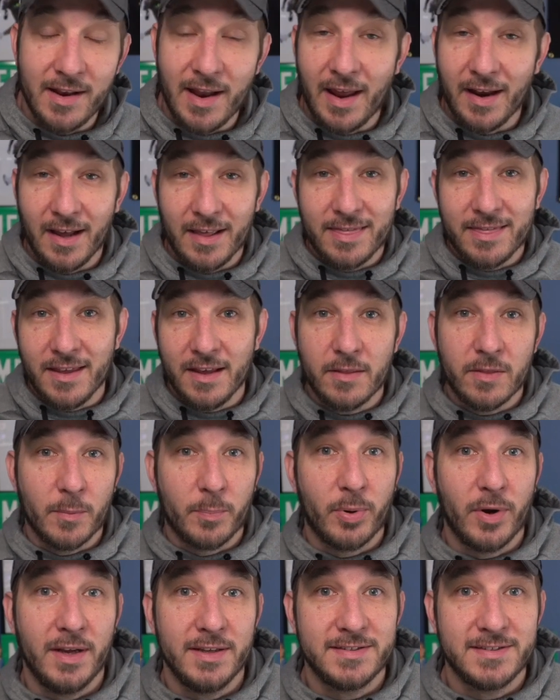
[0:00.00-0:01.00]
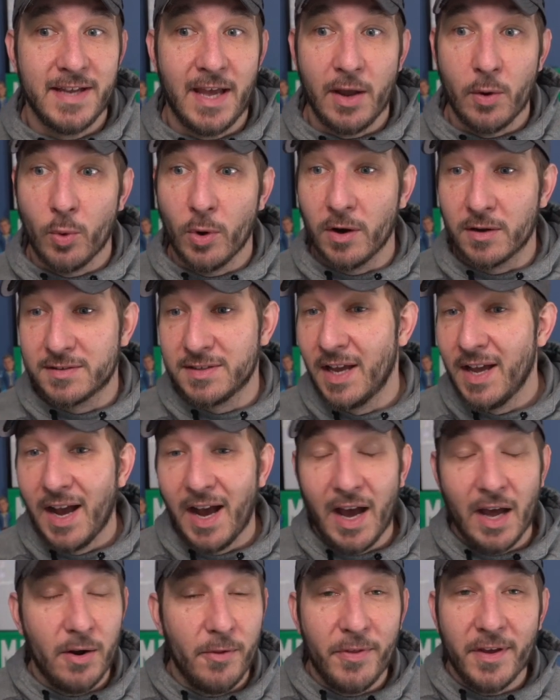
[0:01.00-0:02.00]
And I think the price tag works.
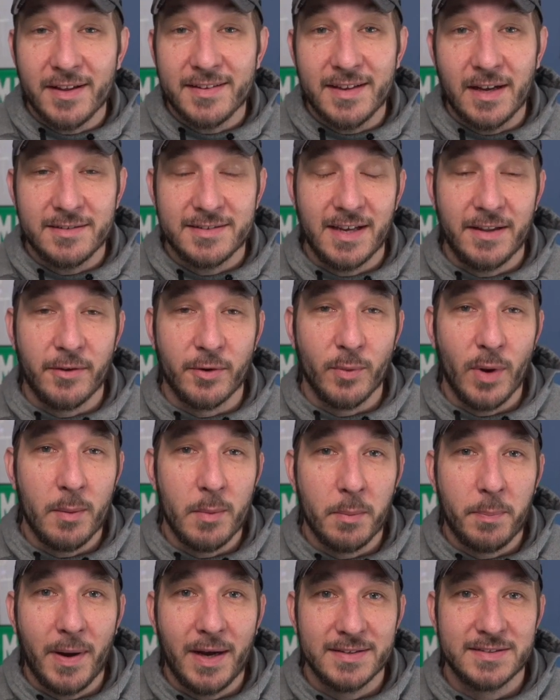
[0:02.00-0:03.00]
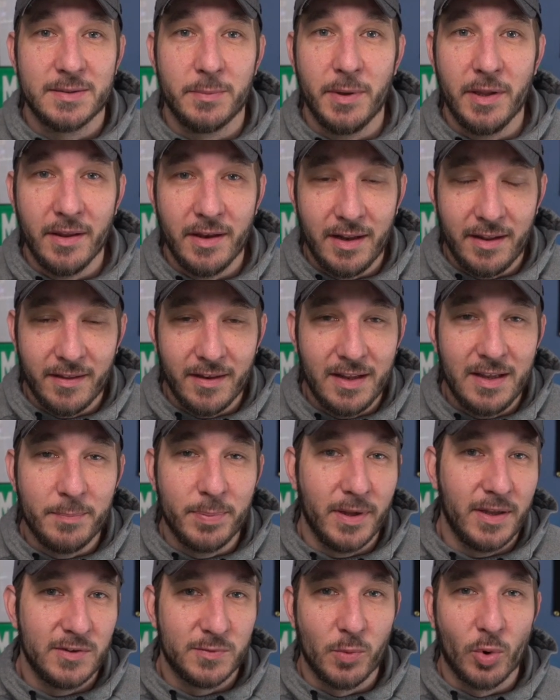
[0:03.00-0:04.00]
I don't think it's outside the realm of possibility that he
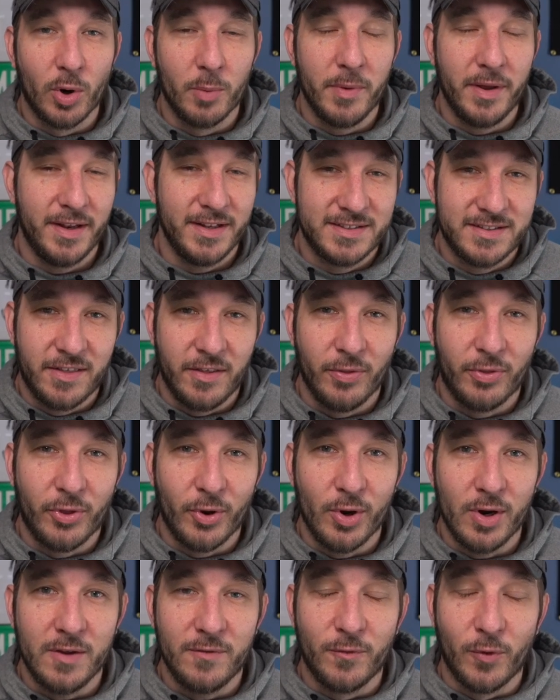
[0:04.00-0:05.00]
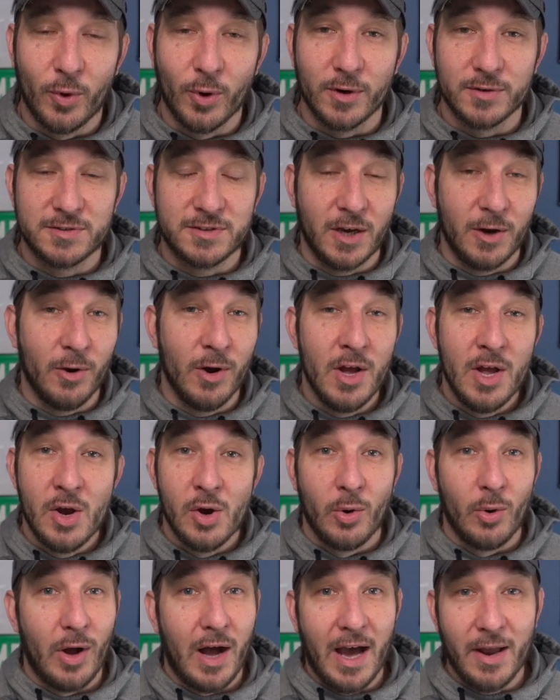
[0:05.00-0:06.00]
plays more minutes than 34. So
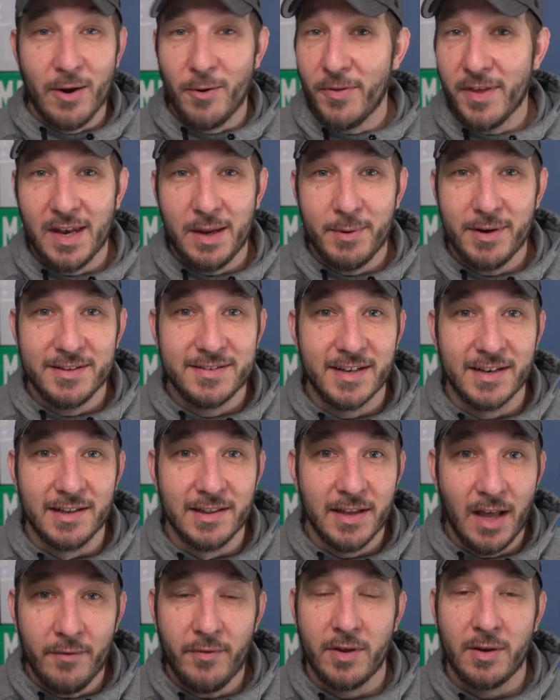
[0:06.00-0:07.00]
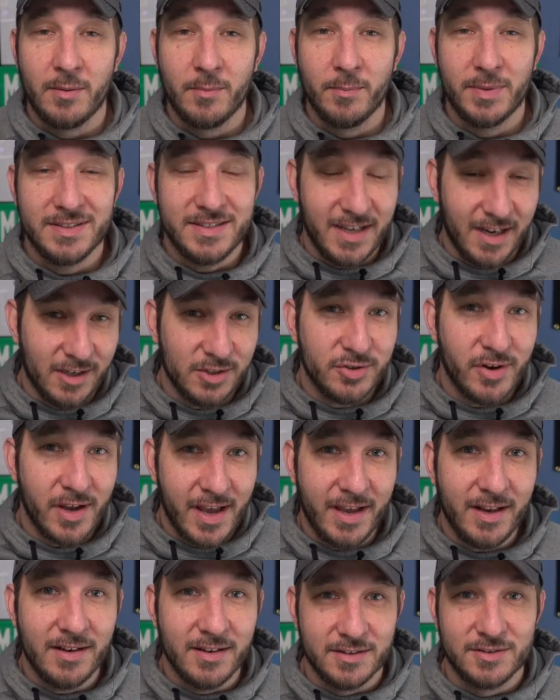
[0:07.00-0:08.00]
I don't think anybody's going to love it. But DeAndre
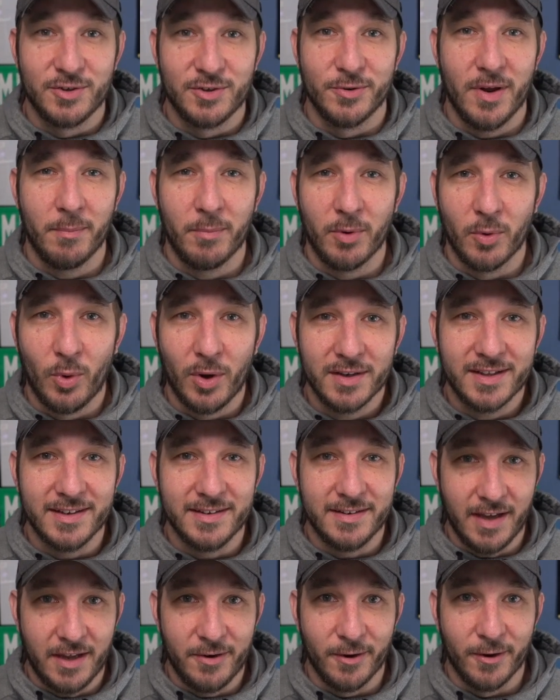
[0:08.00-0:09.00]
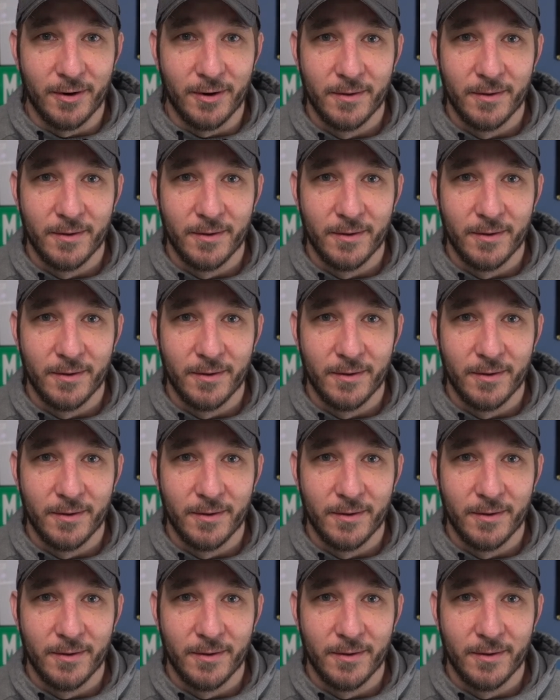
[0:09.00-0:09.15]
Ayton is your number one contender.